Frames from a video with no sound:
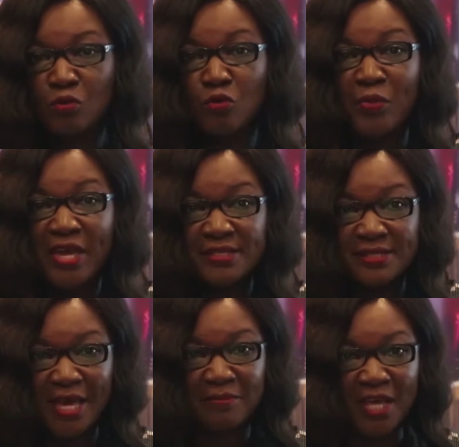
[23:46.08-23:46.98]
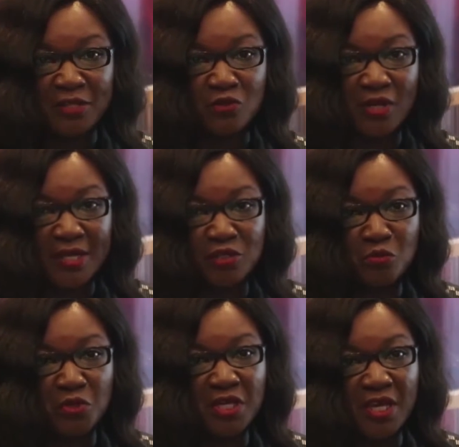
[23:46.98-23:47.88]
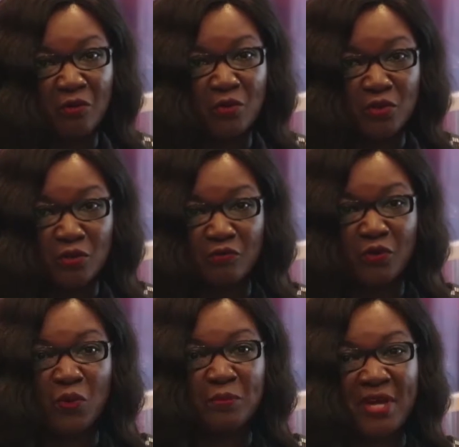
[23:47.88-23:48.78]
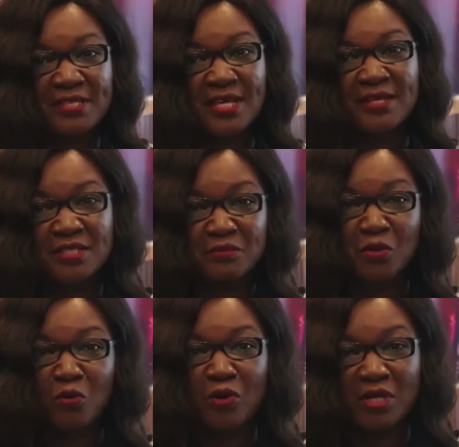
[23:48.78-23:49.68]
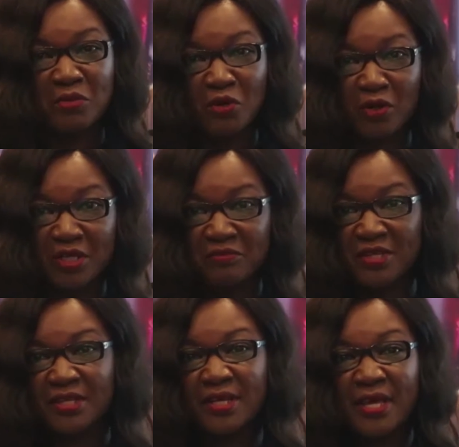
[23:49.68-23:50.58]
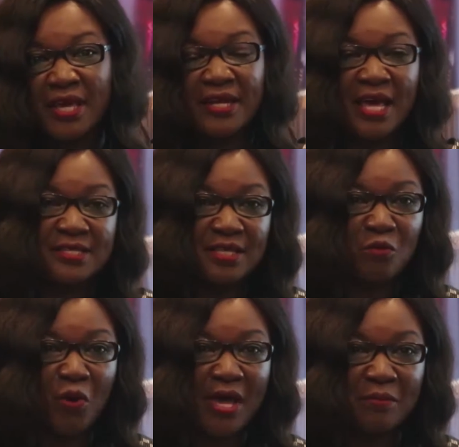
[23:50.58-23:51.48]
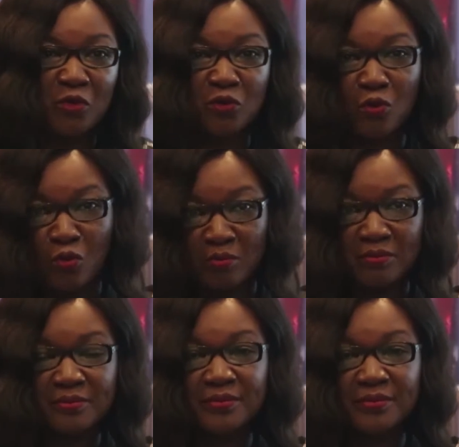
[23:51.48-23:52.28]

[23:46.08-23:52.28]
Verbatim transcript: who makes time like tonight to be here with you, even when my son has been calling me all evening and asking why I'm not home.